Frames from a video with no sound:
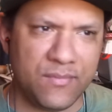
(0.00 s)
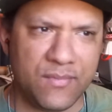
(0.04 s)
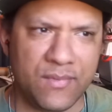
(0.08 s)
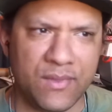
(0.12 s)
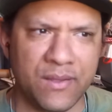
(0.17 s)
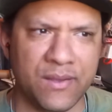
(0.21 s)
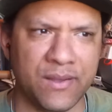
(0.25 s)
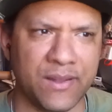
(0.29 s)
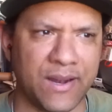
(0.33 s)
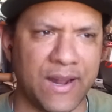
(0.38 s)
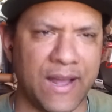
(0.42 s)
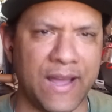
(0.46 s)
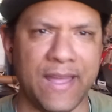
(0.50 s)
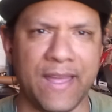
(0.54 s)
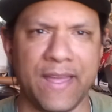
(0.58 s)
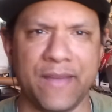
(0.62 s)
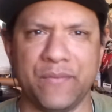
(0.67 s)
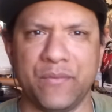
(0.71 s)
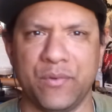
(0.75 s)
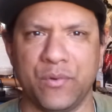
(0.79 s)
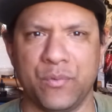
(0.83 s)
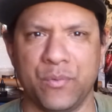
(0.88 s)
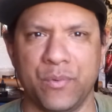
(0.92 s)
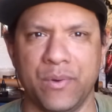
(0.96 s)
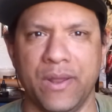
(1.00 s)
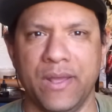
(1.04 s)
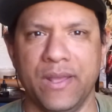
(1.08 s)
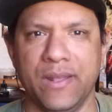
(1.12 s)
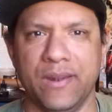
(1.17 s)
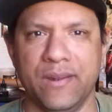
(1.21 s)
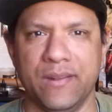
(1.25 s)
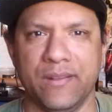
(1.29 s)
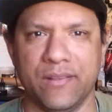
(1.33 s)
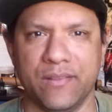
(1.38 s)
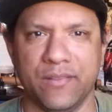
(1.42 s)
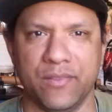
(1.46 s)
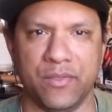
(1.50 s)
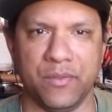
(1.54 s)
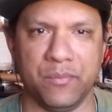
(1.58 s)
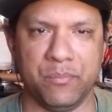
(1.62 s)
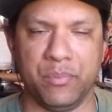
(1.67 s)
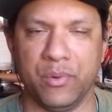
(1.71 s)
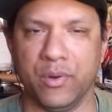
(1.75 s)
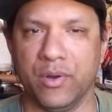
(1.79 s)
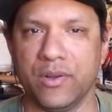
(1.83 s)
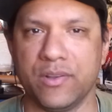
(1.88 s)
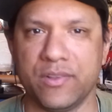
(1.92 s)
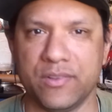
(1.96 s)
I haven't read the
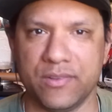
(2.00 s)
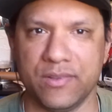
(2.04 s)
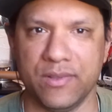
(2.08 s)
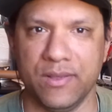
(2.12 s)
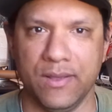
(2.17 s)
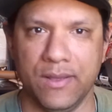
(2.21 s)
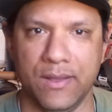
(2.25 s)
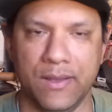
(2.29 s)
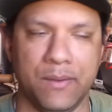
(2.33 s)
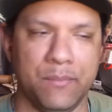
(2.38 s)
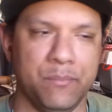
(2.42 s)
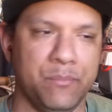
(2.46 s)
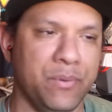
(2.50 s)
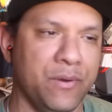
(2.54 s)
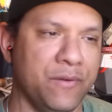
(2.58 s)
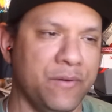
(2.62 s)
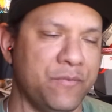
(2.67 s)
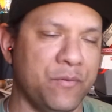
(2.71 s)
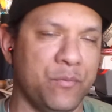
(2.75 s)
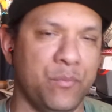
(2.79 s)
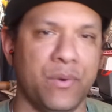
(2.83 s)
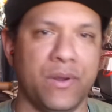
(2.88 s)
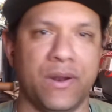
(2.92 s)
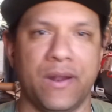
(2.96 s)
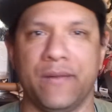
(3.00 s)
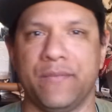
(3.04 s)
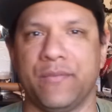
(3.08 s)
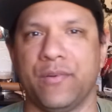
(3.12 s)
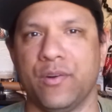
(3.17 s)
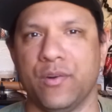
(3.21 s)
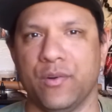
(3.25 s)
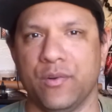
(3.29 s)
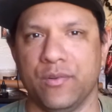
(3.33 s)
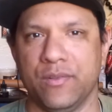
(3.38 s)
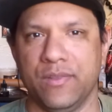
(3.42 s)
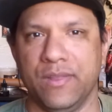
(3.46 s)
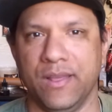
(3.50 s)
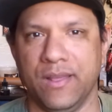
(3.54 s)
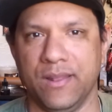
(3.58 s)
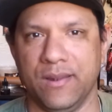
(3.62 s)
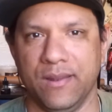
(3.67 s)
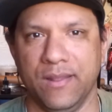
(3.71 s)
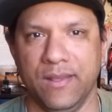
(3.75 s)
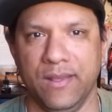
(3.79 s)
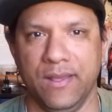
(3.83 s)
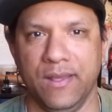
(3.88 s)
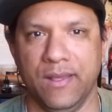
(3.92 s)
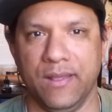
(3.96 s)
books, but from what I've heard, that
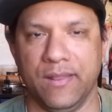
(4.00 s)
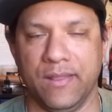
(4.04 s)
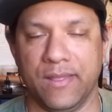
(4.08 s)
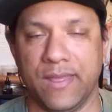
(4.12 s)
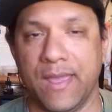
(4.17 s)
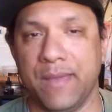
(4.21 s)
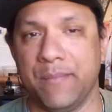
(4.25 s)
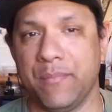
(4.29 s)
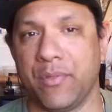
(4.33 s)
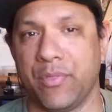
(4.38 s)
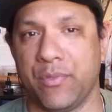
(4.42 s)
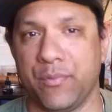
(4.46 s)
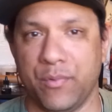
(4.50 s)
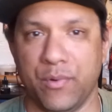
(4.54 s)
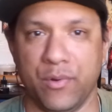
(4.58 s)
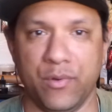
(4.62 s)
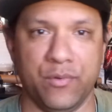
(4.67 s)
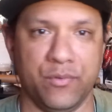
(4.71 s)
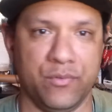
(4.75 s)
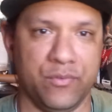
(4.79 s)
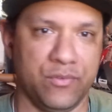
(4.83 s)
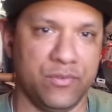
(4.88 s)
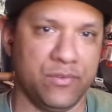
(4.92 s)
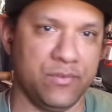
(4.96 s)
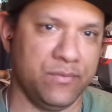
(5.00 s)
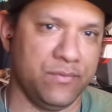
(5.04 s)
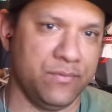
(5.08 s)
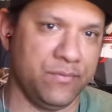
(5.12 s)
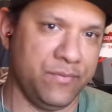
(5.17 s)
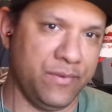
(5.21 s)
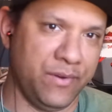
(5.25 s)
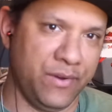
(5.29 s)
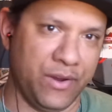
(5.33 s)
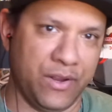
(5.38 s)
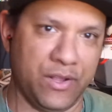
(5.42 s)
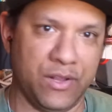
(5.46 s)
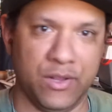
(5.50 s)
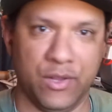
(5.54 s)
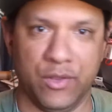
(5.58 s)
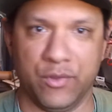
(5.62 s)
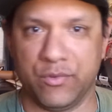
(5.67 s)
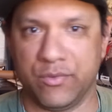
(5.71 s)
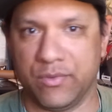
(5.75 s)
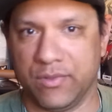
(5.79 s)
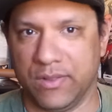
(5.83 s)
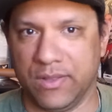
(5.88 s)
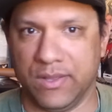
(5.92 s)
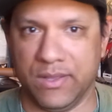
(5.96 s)
the Game of Thrones very
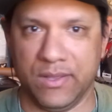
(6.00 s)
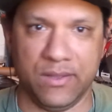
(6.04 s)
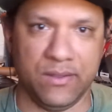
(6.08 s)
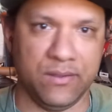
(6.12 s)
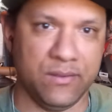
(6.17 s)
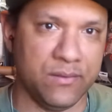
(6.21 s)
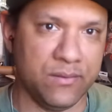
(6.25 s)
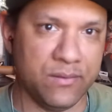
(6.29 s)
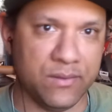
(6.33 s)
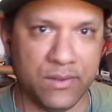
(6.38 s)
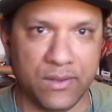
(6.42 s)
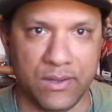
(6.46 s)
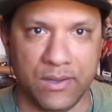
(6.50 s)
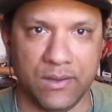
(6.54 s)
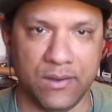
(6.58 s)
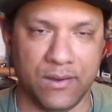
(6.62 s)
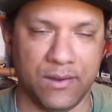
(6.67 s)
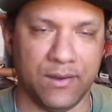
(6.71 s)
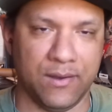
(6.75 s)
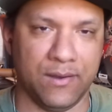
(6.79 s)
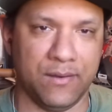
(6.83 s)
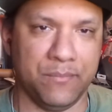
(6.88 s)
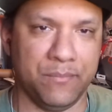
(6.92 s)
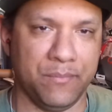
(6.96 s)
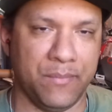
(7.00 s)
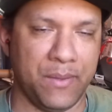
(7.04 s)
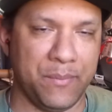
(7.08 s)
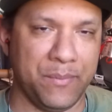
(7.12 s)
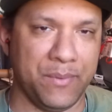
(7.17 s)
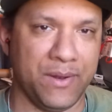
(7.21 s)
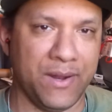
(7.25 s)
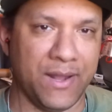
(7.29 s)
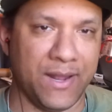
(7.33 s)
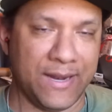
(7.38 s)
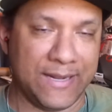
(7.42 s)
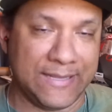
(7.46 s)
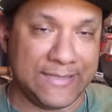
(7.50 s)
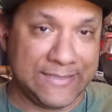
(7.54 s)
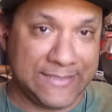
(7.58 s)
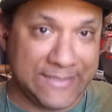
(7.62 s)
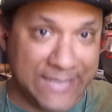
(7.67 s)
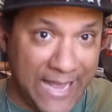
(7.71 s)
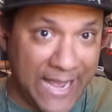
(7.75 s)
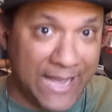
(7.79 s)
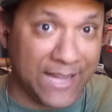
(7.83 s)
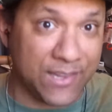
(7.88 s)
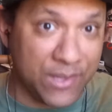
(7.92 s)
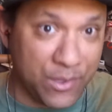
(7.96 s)
closely, maybe not
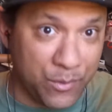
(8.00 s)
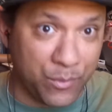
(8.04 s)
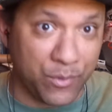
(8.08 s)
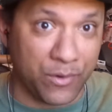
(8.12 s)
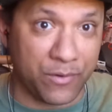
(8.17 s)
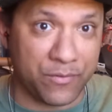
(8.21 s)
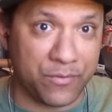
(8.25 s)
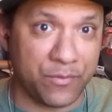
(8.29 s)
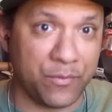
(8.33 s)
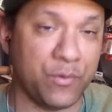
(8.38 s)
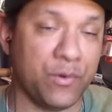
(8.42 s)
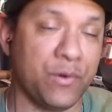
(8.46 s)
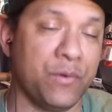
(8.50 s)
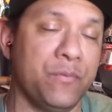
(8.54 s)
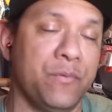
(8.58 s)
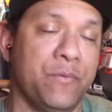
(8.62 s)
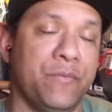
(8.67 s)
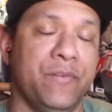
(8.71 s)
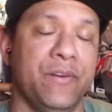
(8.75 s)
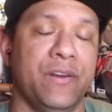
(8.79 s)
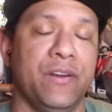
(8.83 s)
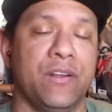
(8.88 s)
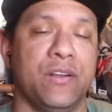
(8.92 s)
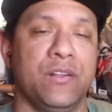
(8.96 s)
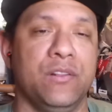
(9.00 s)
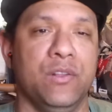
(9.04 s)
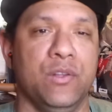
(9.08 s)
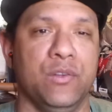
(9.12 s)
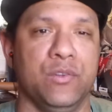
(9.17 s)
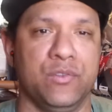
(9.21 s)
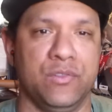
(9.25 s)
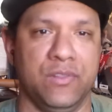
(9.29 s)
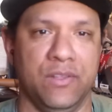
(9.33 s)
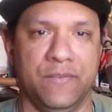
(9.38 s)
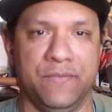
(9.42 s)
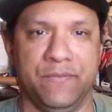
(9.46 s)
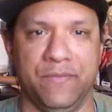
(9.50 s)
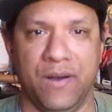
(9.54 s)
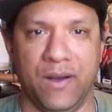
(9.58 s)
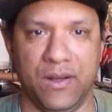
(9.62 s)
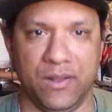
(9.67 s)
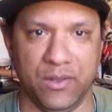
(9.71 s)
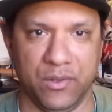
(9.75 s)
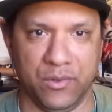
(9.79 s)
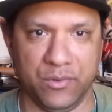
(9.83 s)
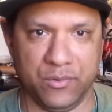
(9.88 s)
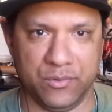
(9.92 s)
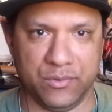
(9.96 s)
exactly word for word, but very closely
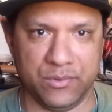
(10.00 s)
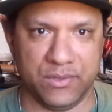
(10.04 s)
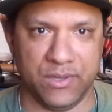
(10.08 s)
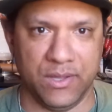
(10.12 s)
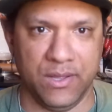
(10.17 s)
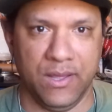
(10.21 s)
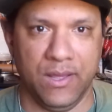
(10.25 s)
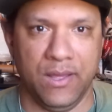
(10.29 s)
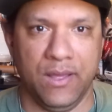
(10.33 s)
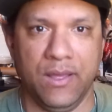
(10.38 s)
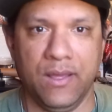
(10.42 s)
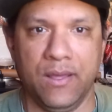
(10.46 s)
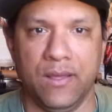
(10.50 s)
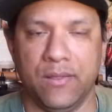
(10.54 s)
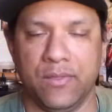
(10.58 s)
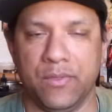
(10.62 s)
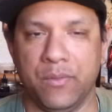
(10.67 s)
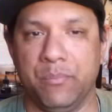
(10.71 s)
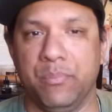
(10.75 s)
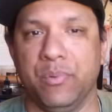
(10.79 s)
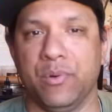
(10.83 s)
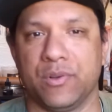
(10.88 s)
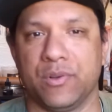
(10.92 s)
follows the book